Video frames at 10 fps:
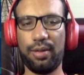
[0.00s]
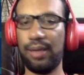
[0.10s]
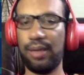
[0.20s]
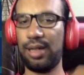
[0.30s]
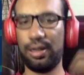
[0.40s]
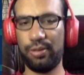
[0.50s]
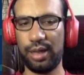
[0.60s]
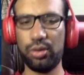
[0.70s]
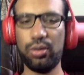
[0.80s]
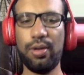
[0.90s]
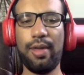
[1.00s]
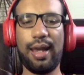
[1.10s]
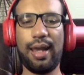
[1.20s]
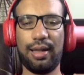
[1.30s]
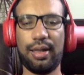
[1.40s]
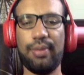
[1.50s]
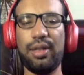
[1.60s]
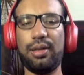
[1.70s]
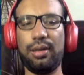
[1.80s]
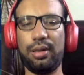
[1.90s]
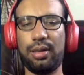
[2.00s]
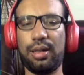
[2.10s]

fab size value, and similarly